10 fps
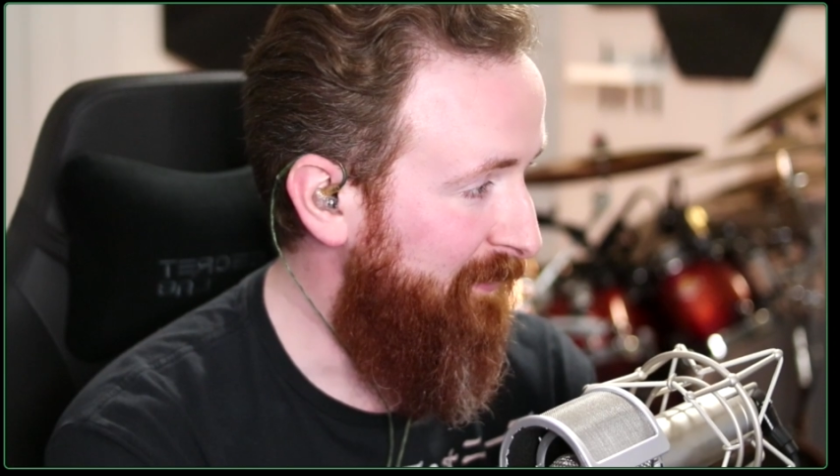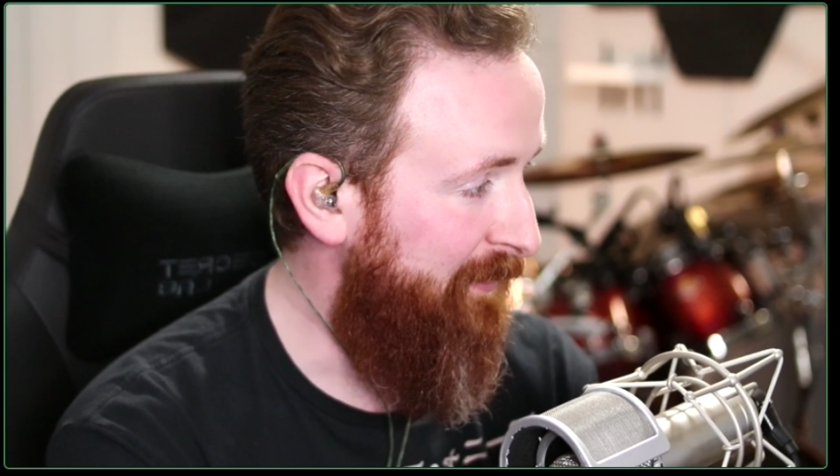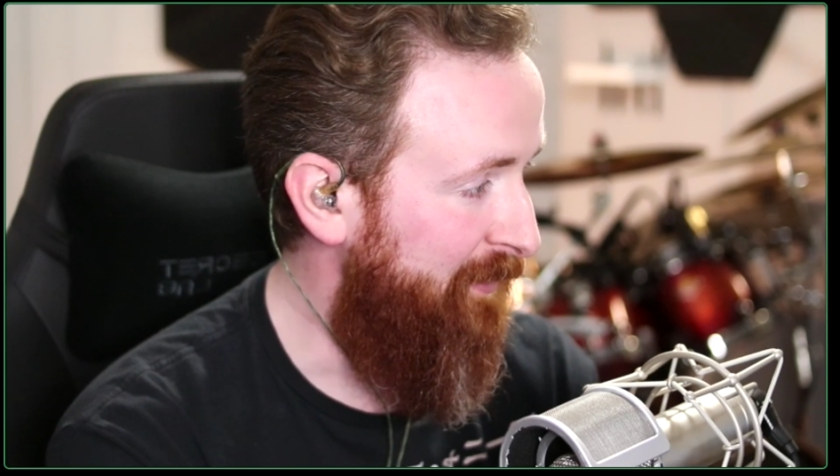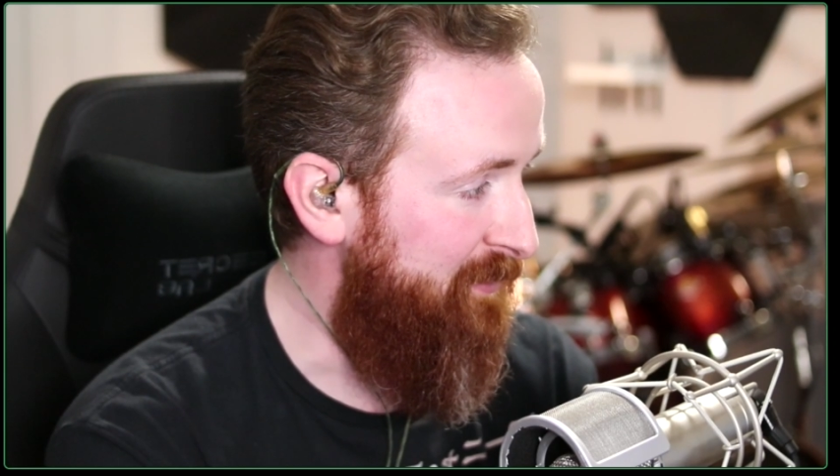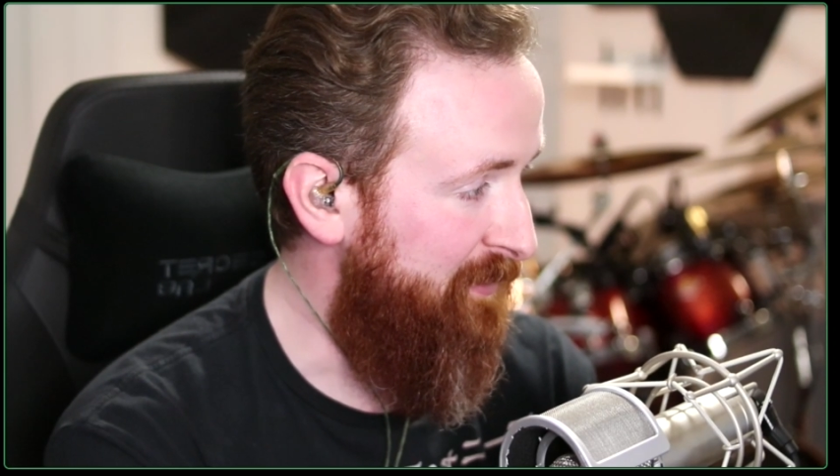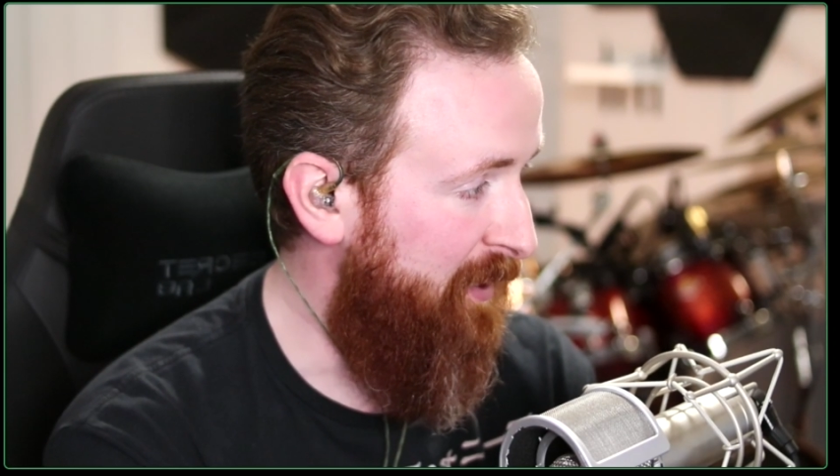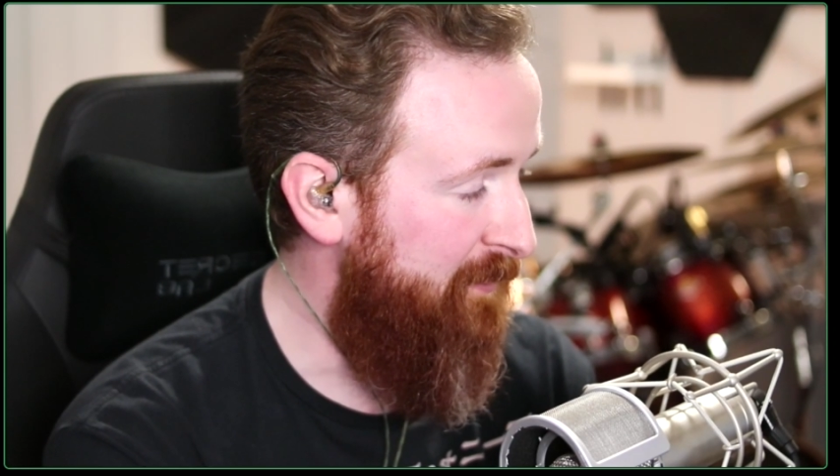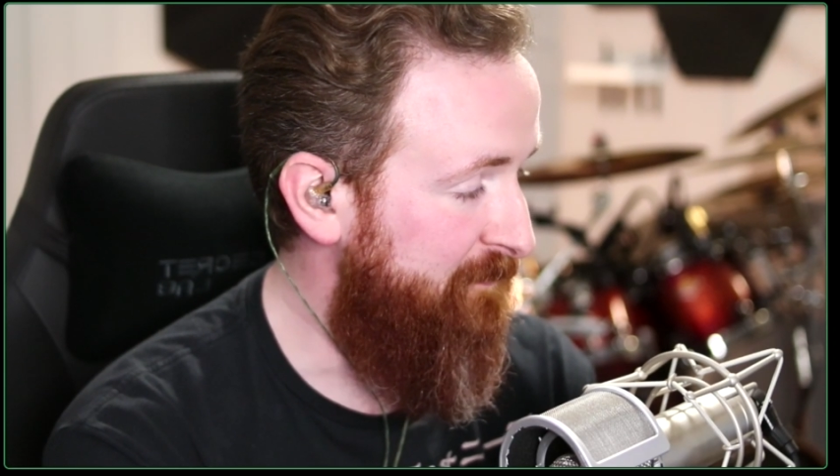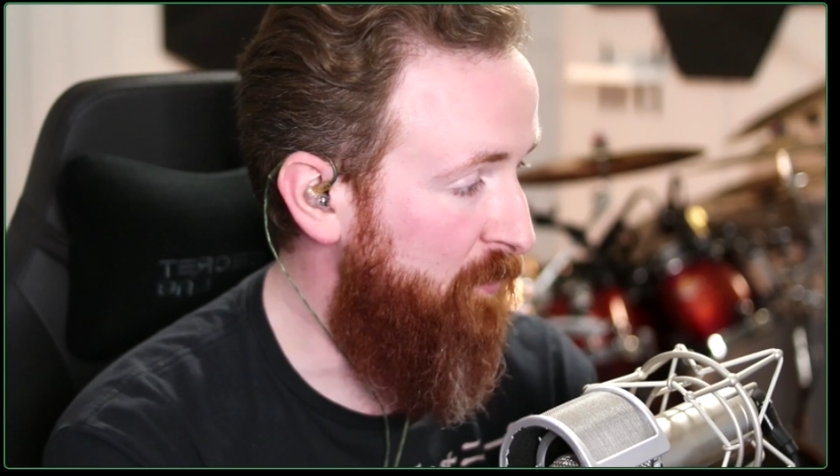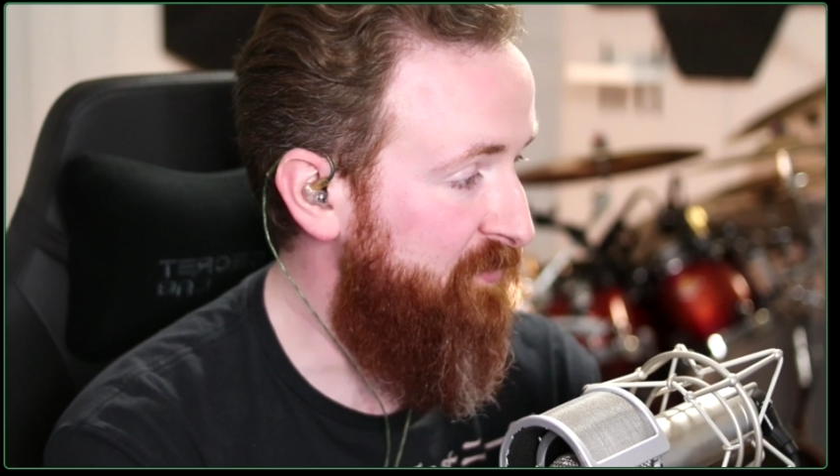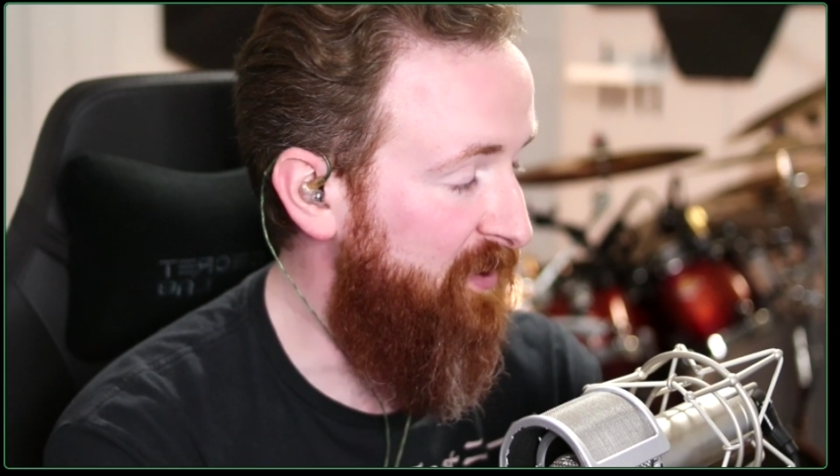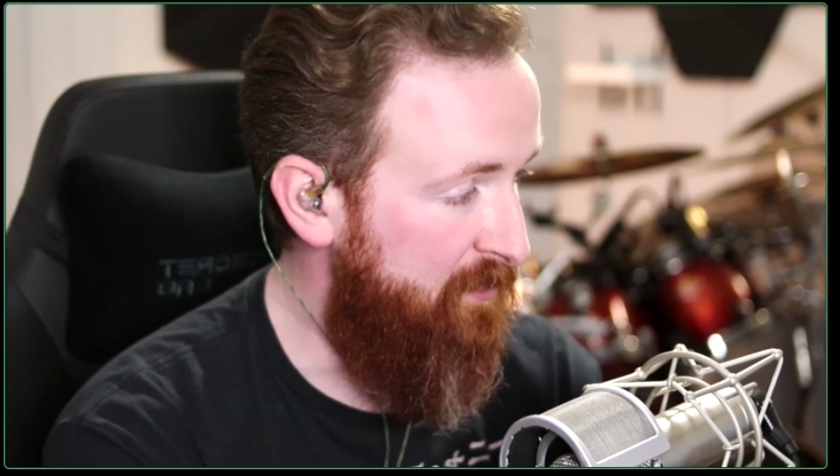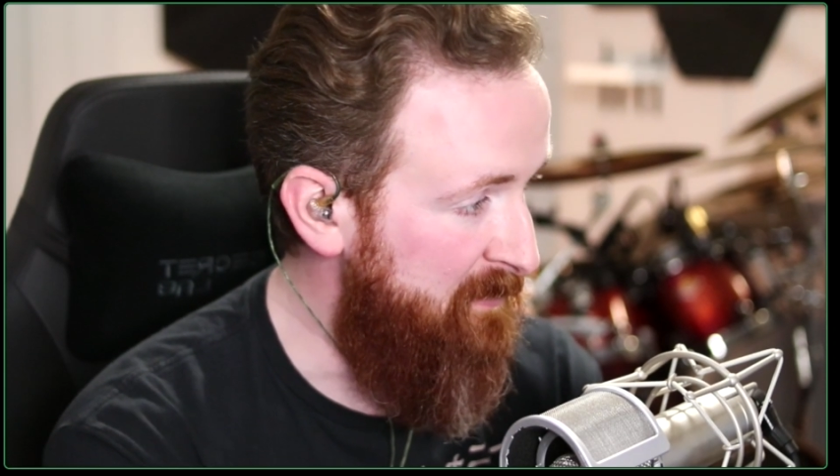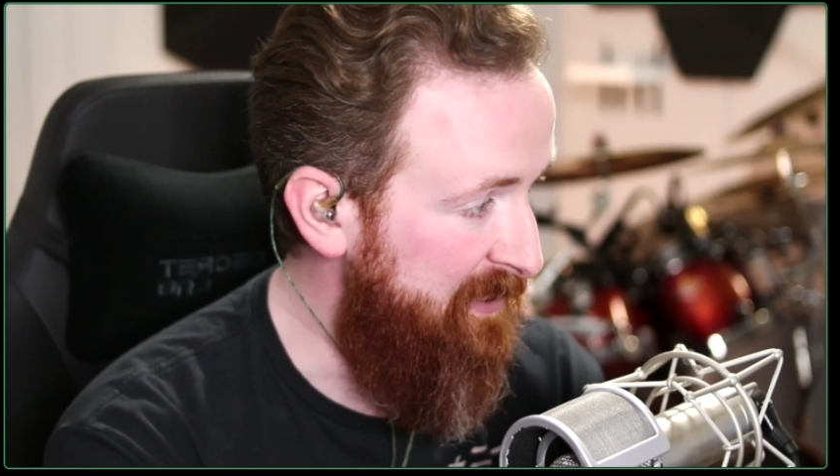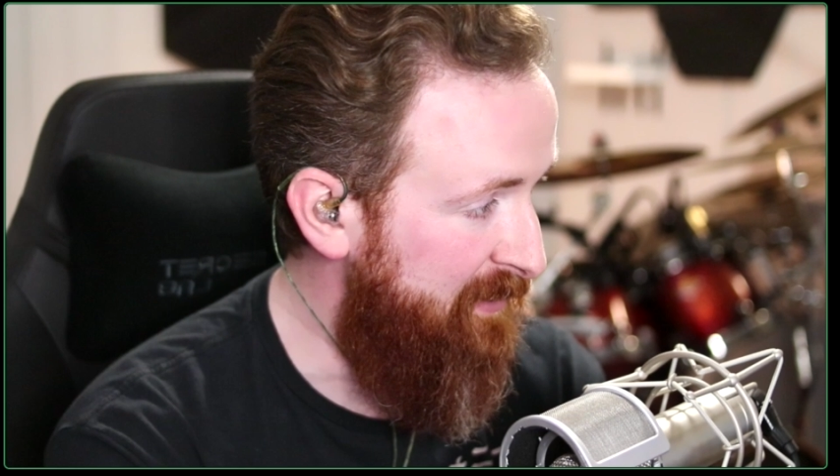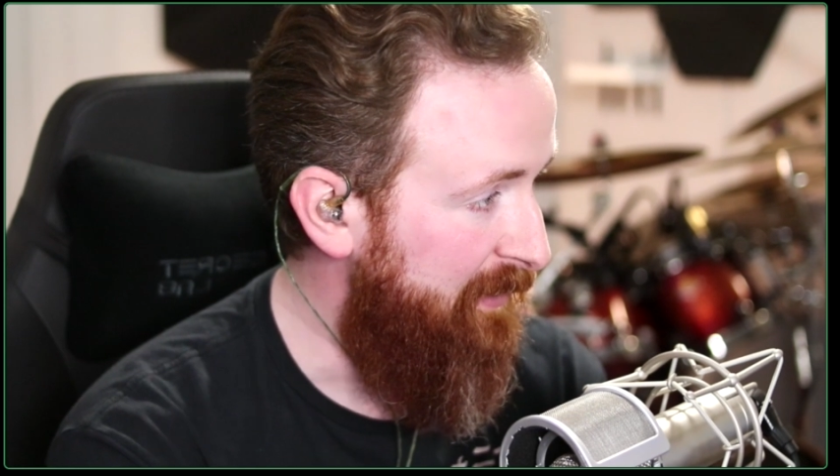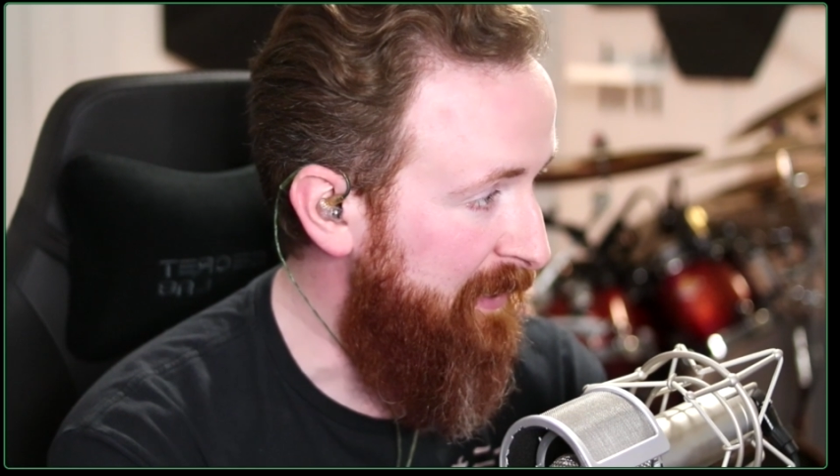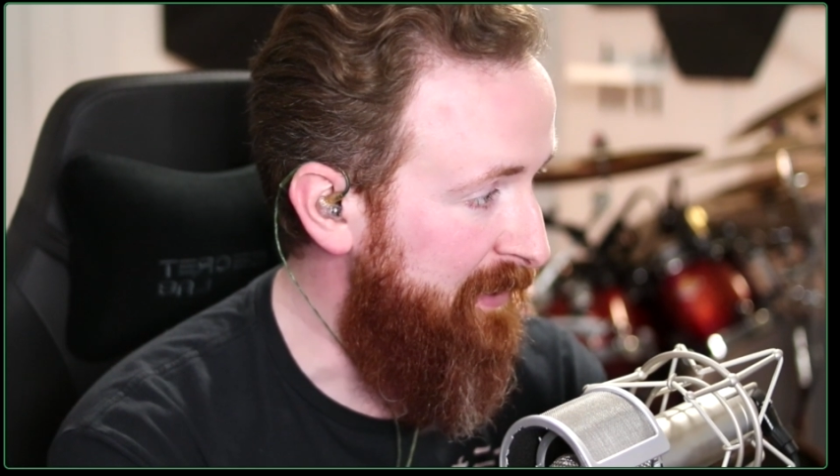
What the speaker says: You got folks like me